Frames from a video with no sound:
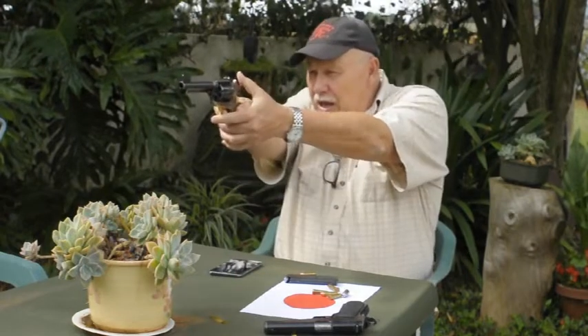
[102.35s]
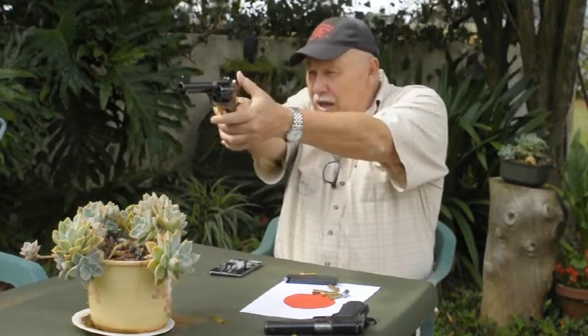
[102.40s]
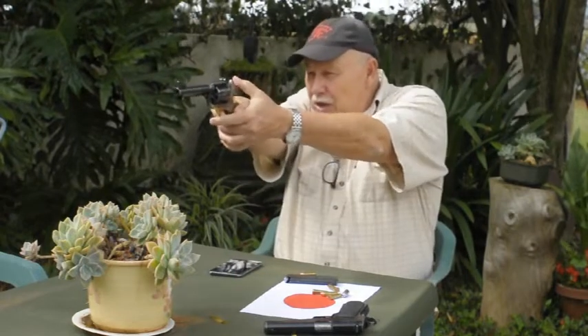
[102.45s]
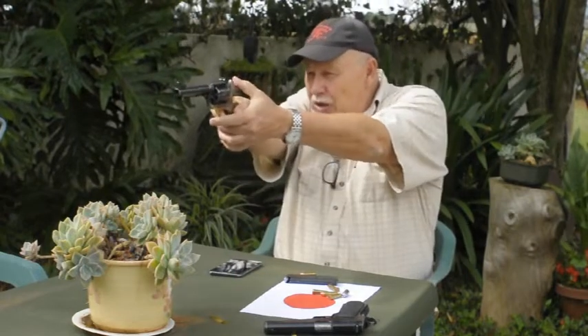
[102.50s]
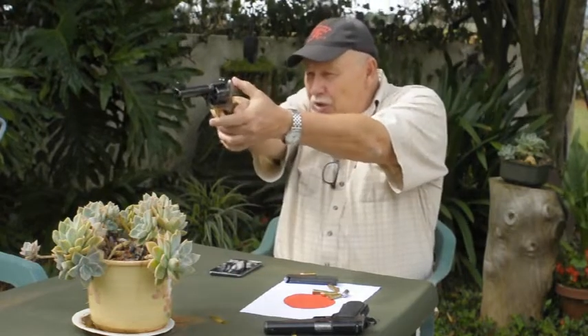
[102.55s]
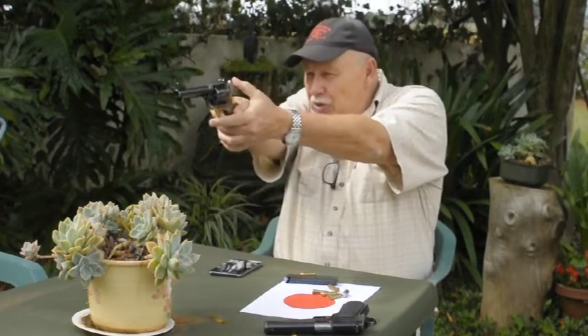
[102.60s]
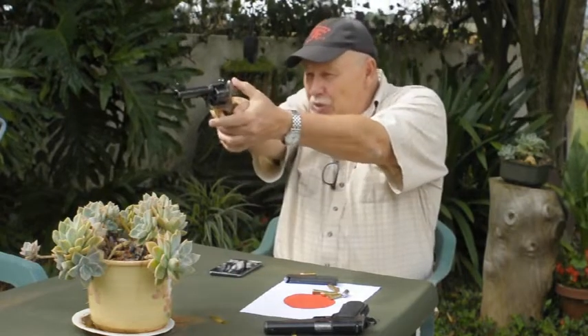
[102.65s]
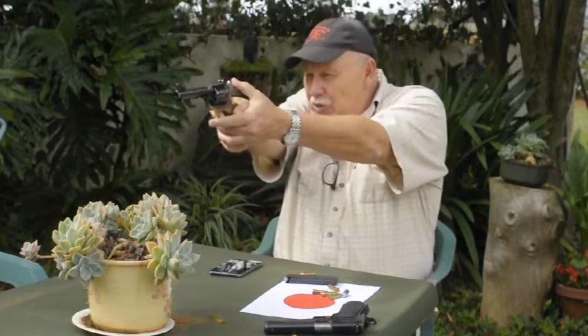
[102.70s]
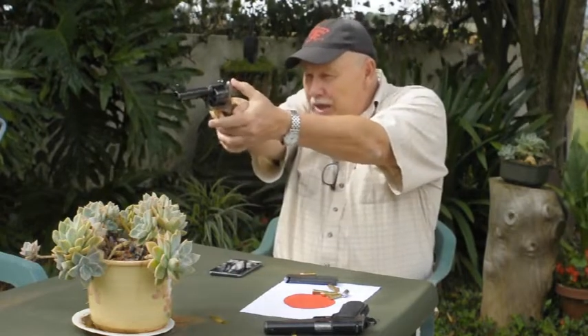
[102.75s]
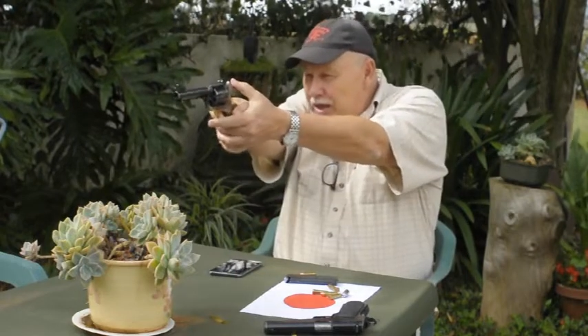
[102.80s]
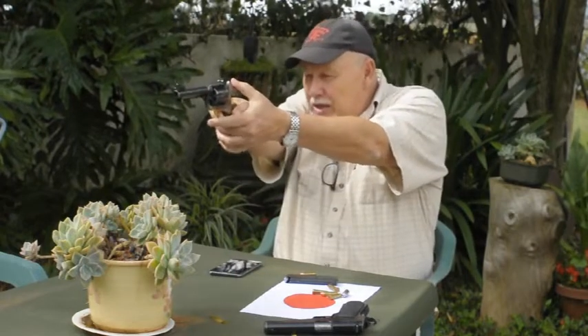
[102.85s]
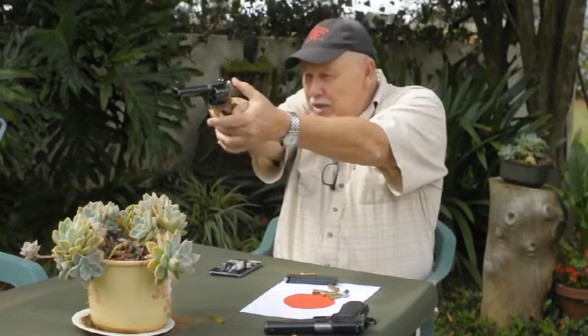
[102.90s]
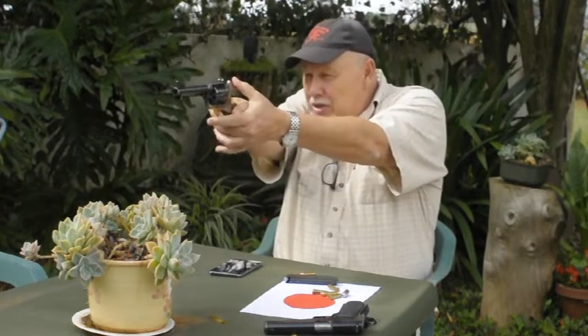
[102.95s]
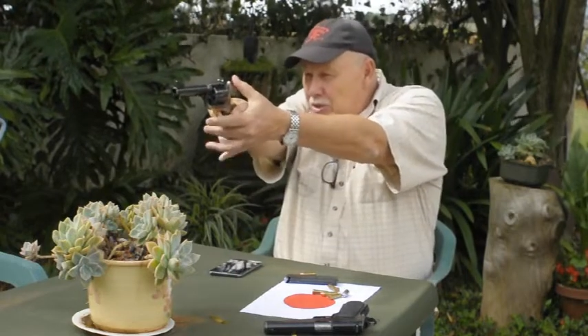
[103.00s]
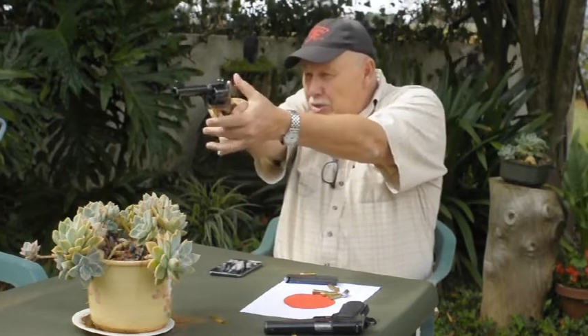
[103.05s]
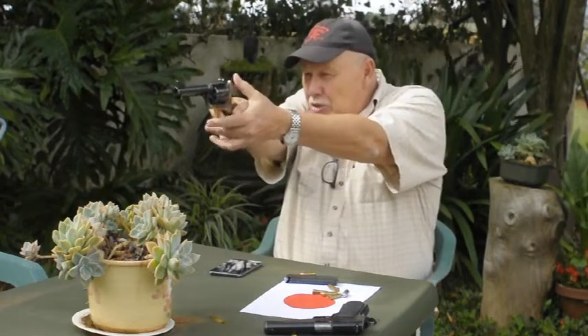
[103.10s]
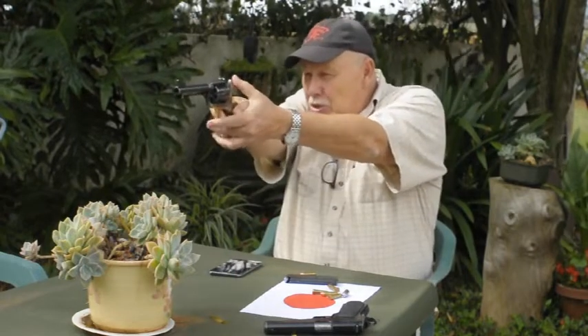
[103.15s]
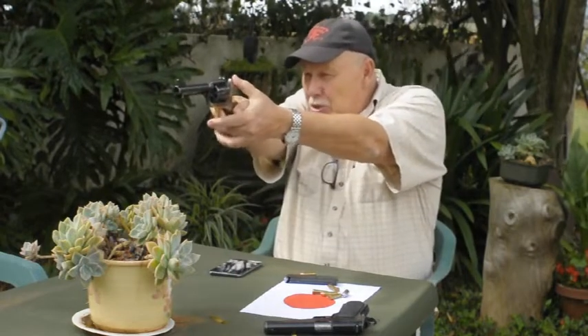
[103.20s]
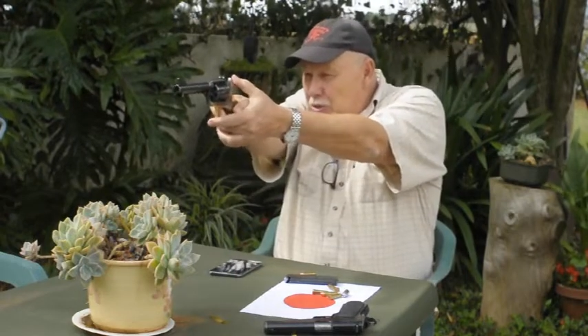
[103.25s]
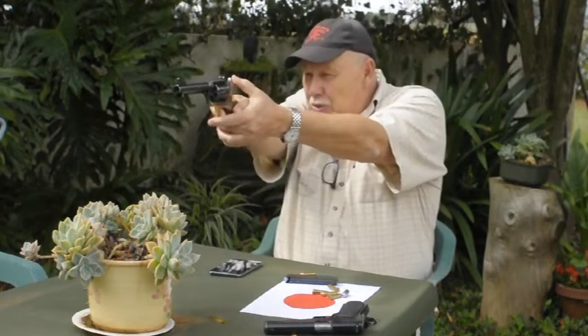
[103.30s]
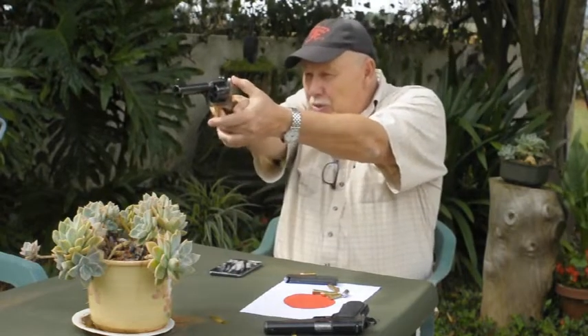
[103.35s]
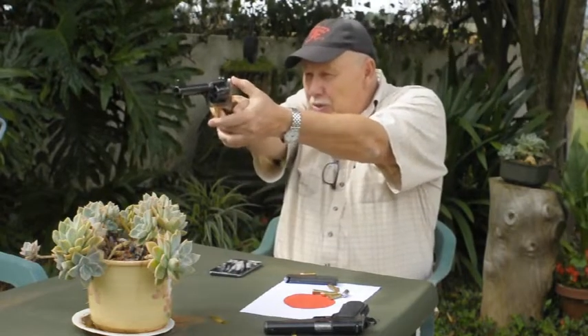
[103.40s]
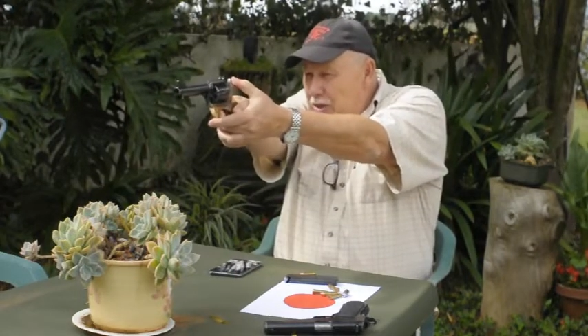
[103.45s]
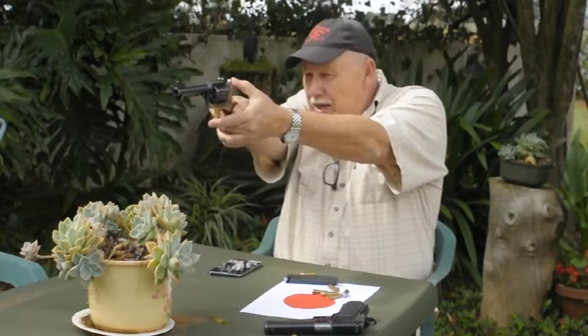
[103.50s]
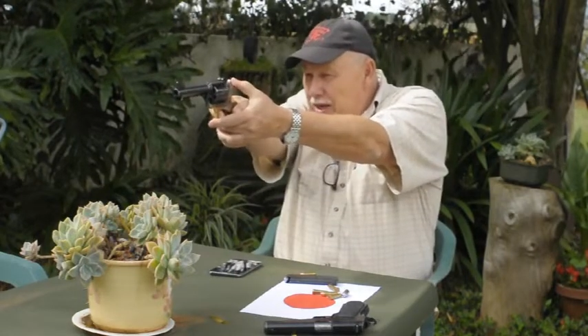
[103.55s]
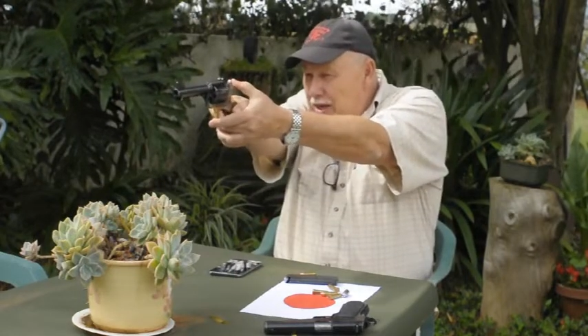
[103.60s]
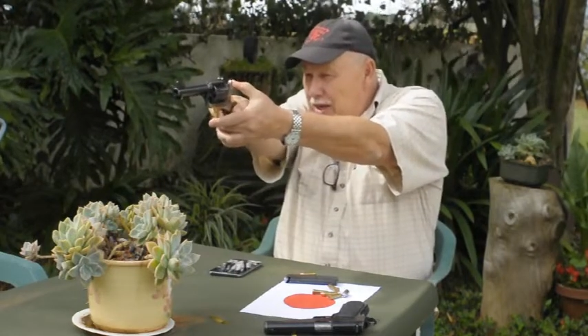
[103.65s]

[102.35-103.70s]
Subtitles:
you need to